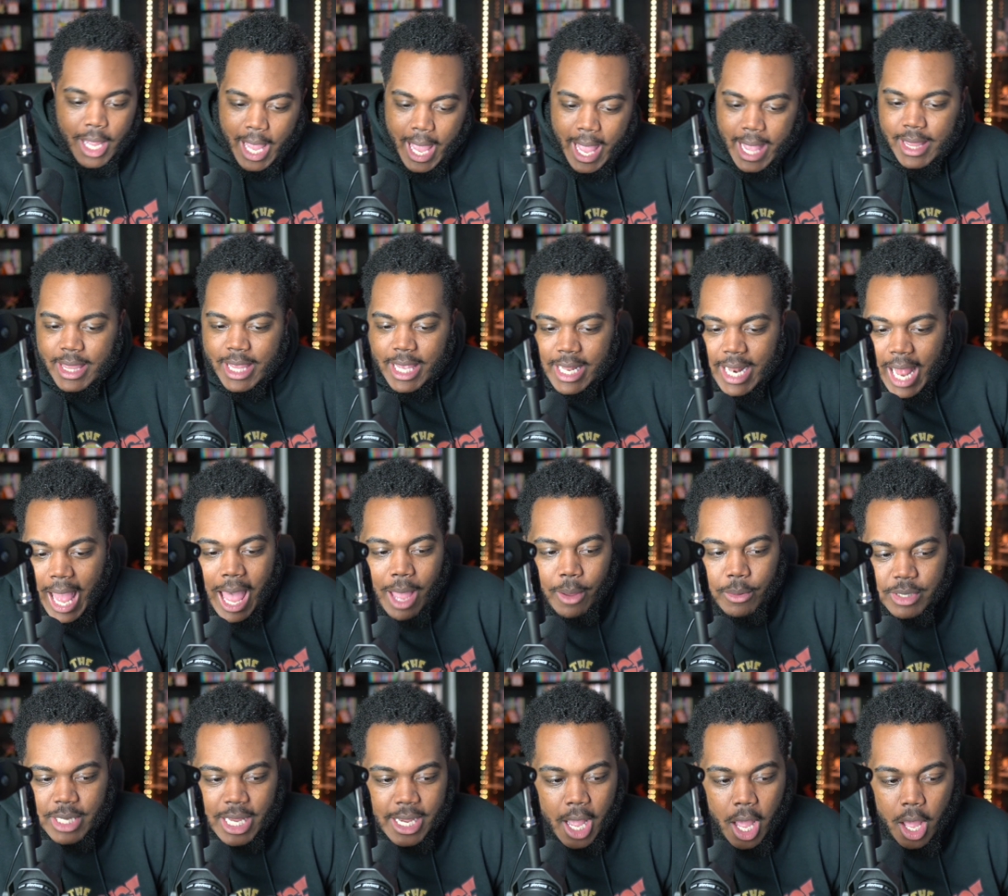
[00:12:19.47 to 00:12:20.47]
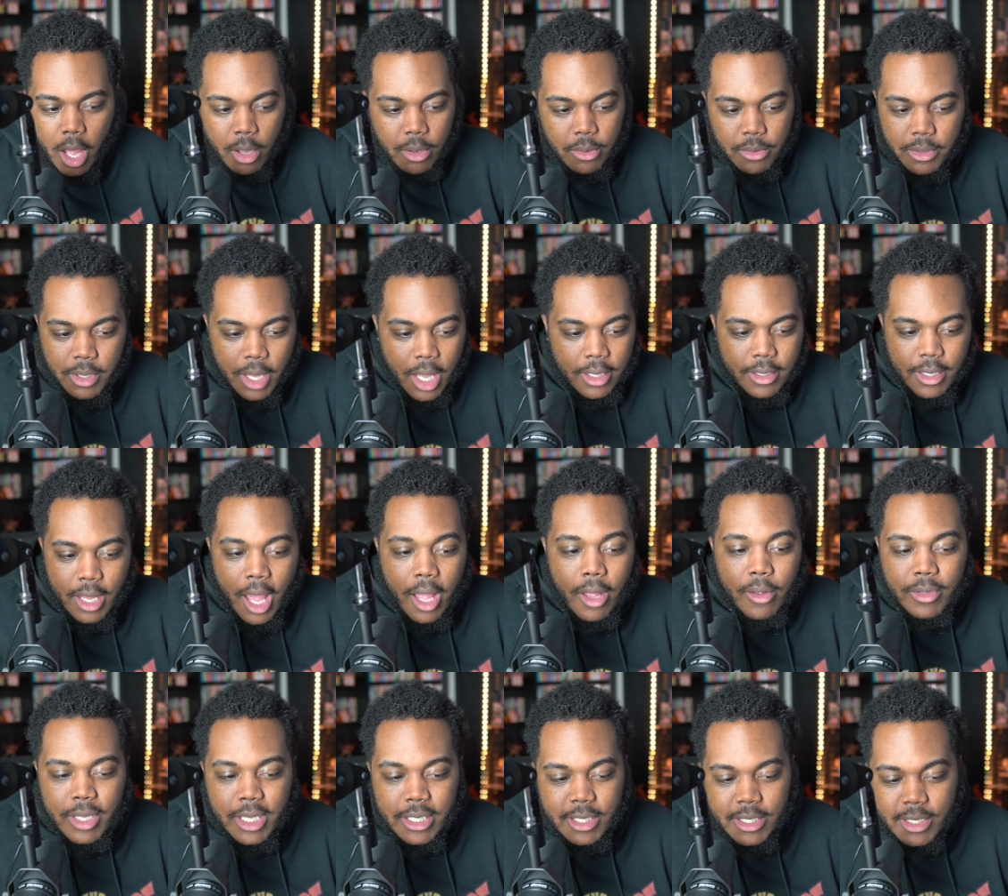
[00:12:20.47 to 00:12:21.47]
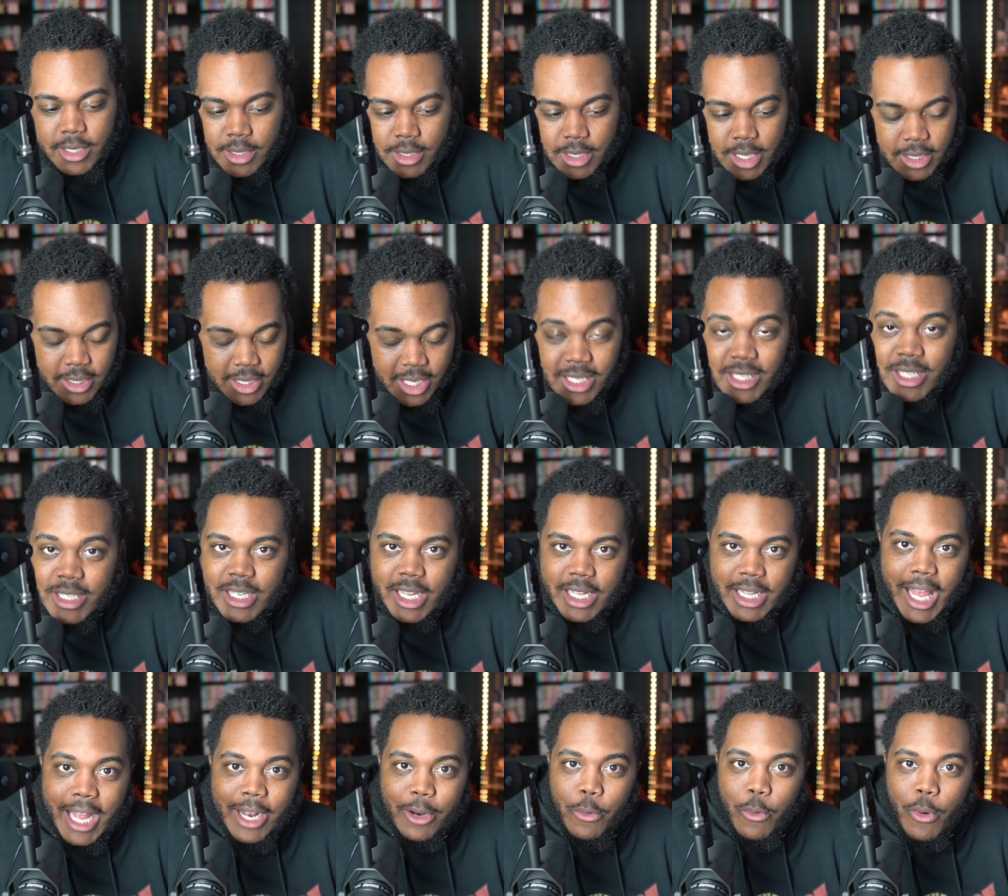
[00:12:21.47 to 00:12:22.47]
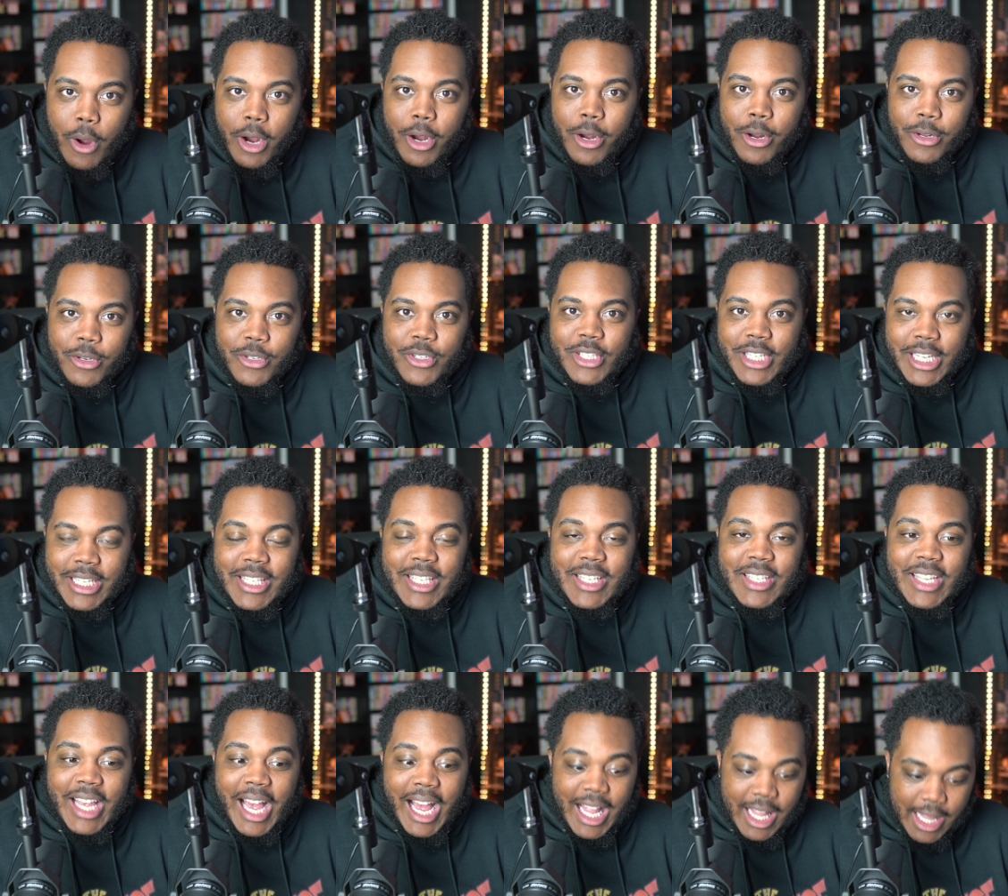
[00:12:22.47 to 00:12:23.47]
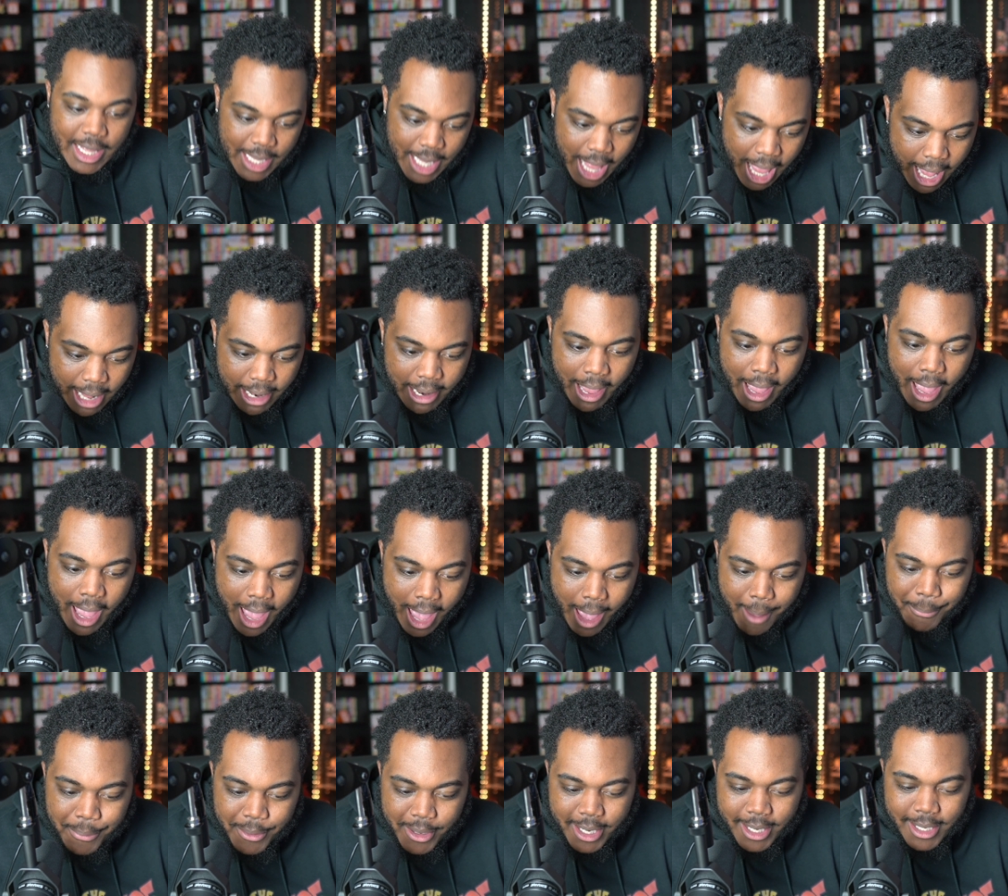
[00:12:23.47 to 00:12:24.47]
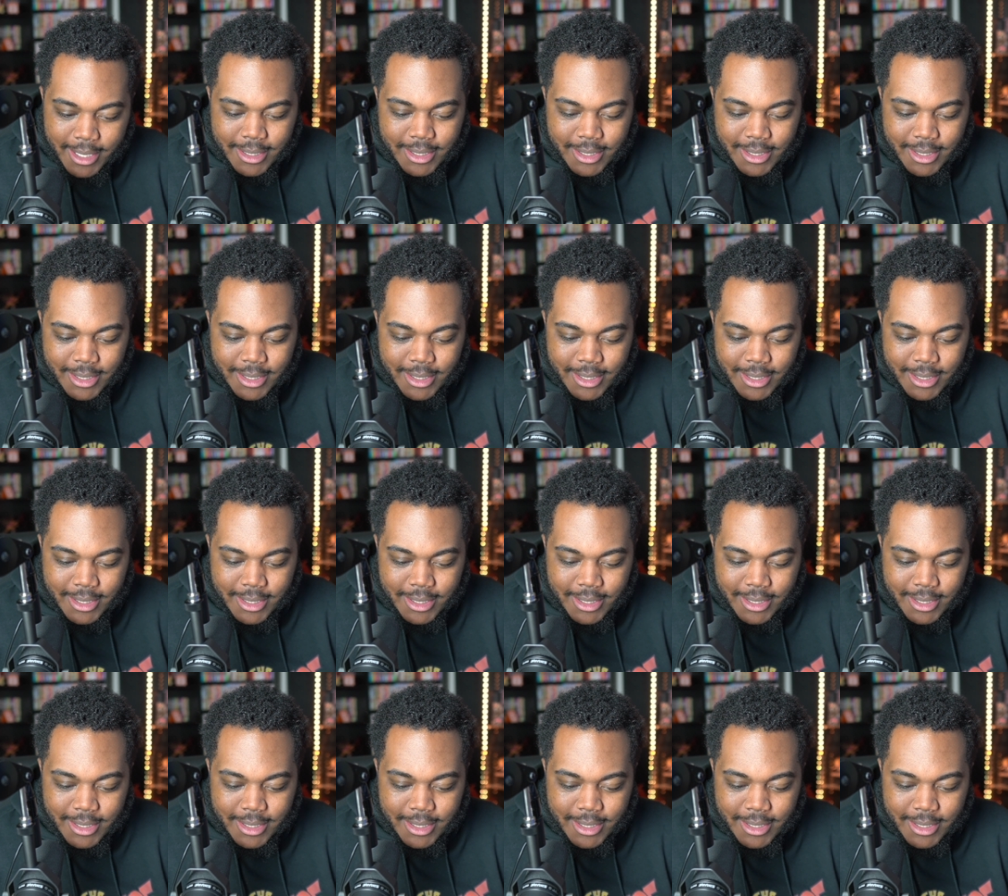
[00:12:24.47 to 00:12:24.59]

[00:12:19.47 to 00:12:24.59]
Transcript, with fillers: And then I was like, oh no, no, this is th this is a lot of words. This is a lot happening.